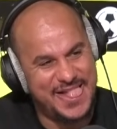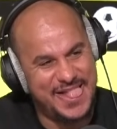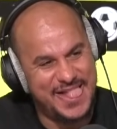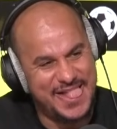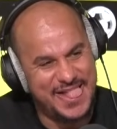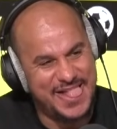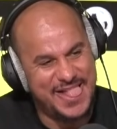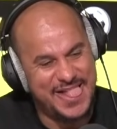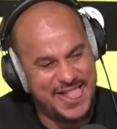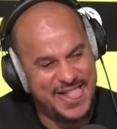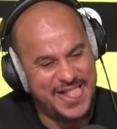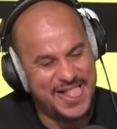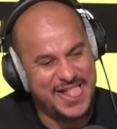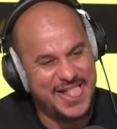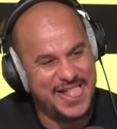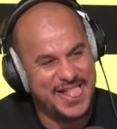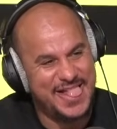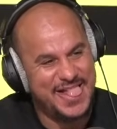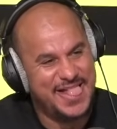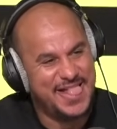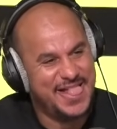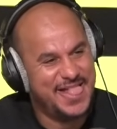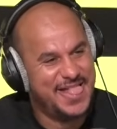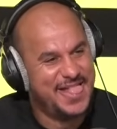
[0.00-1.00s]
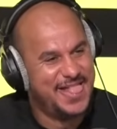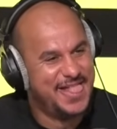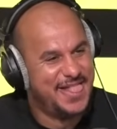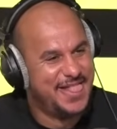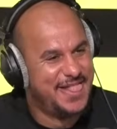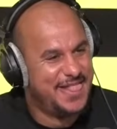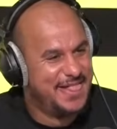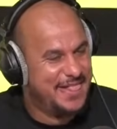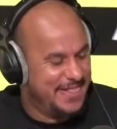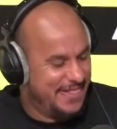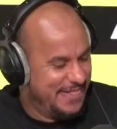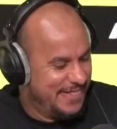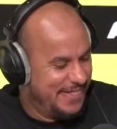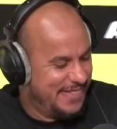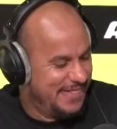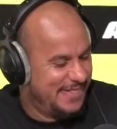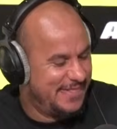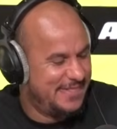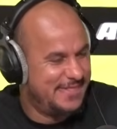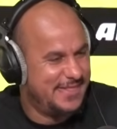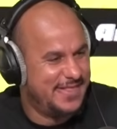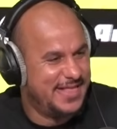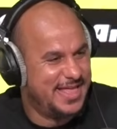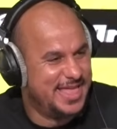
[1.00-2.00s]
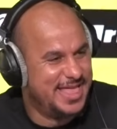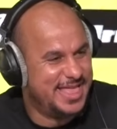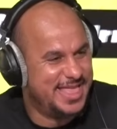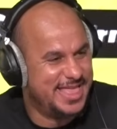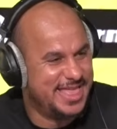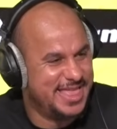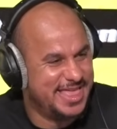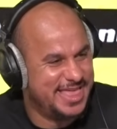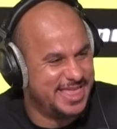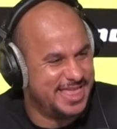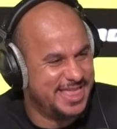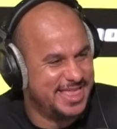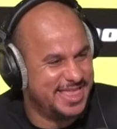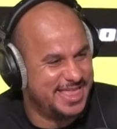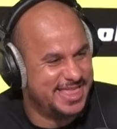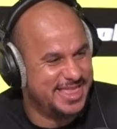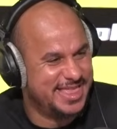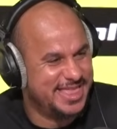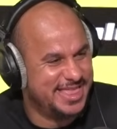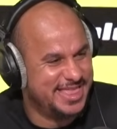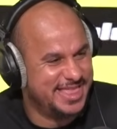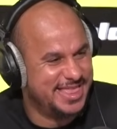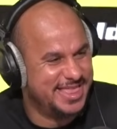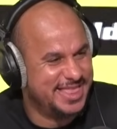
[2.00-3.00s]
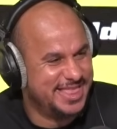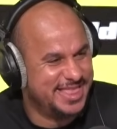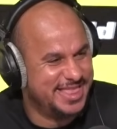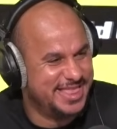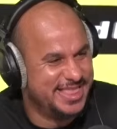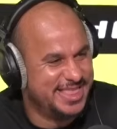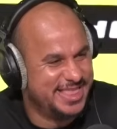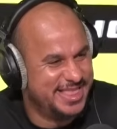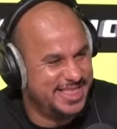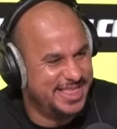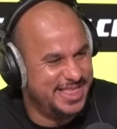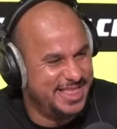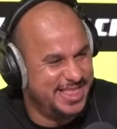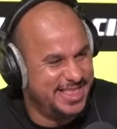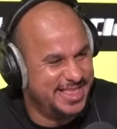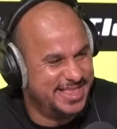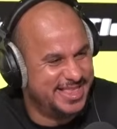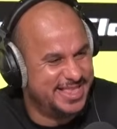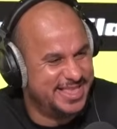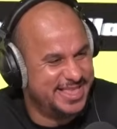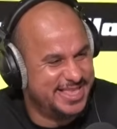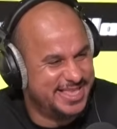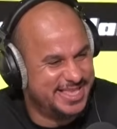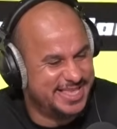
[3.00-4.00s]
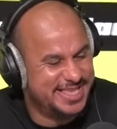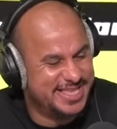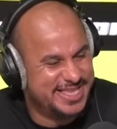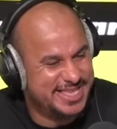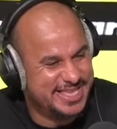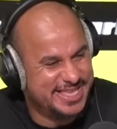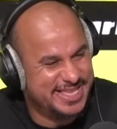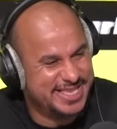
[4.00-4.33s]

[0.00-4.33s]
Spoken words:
The person shown says nothing.